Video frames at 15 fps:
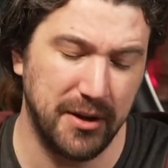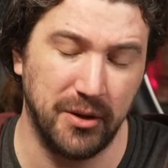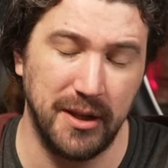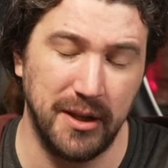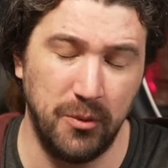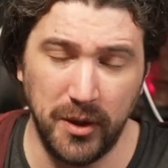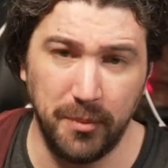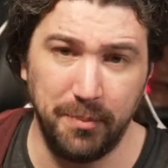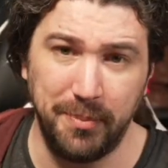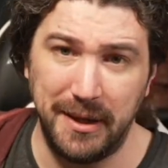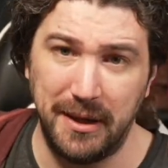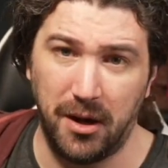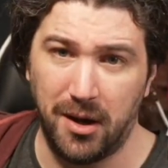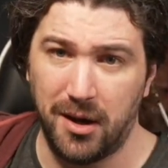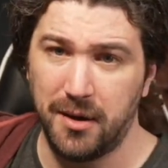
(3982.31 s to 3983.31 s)
It will be
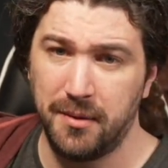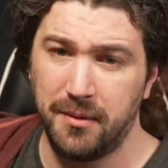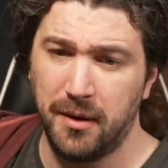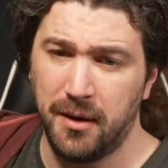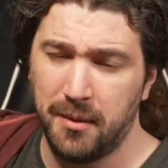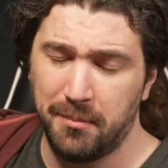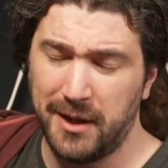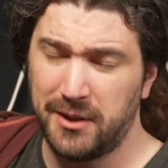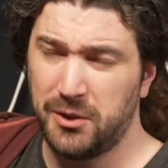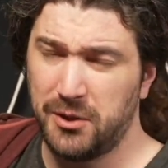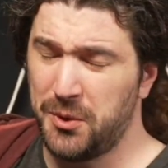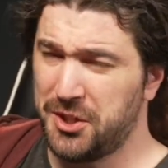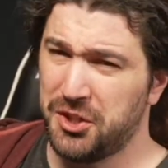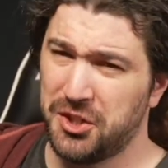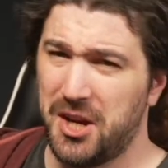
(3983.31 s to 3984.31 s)
on my
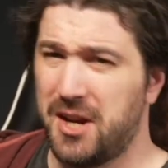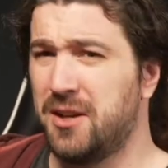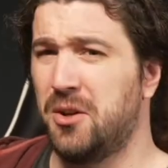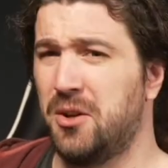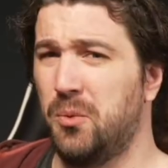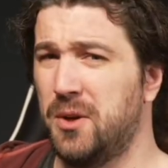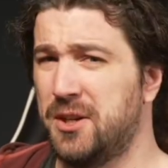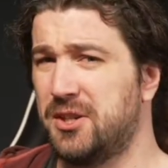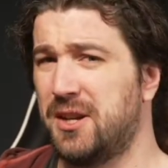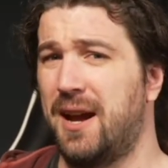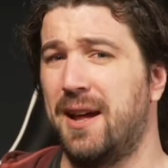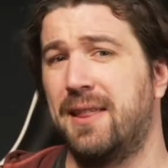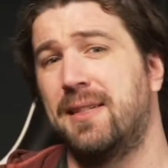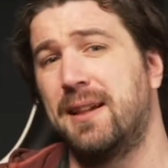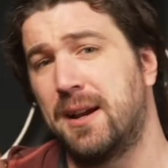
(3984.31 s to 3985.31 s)
Twitch channel, which I
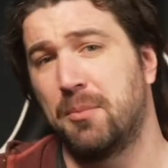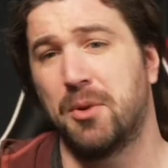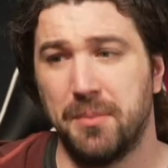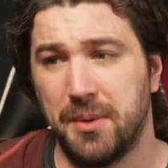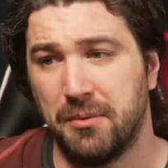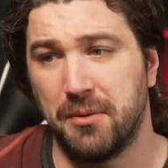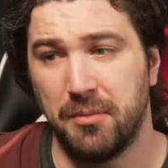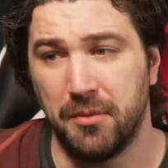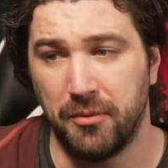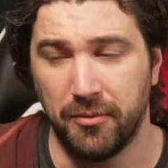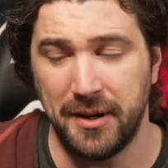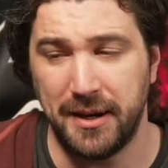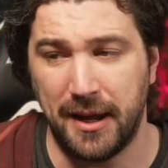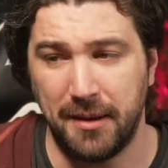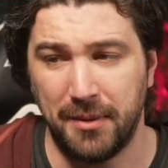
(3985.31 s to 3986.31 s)
think I'm going to be
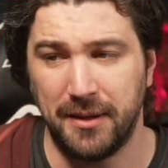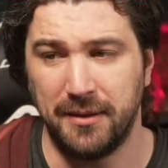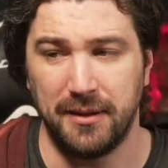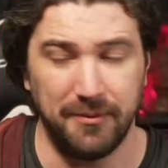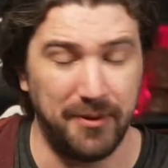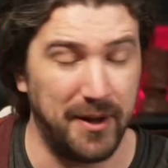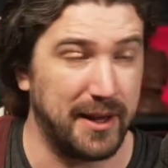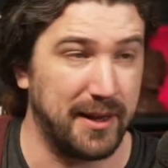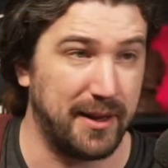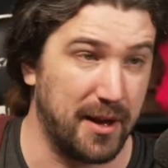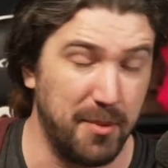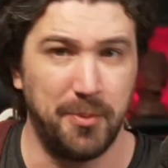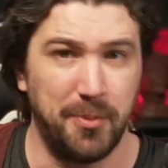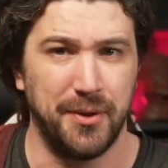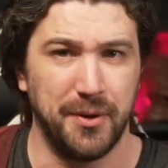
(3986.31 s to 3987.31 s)
renaming if I come up
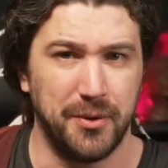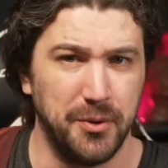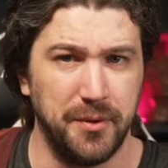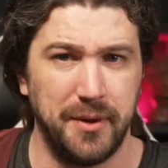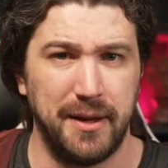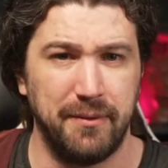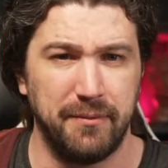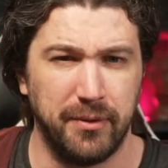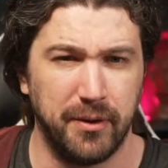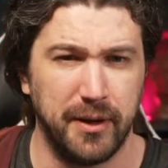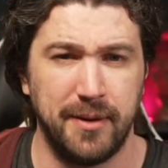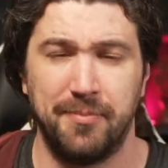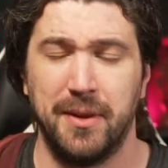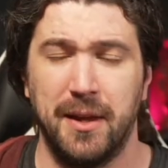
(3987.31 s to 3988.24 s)
with a cool name for it.